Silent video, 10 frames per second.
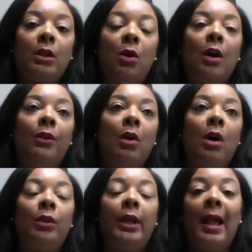So although I
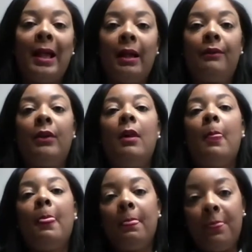only have
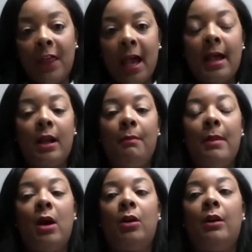that
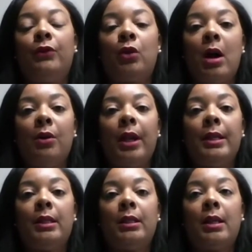amount of trial
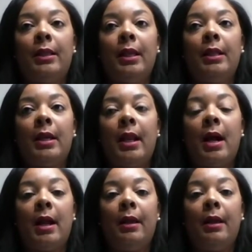cases, I think that
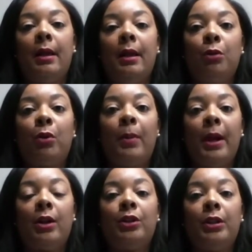I am still
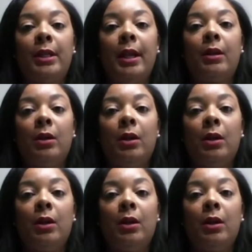prepared to take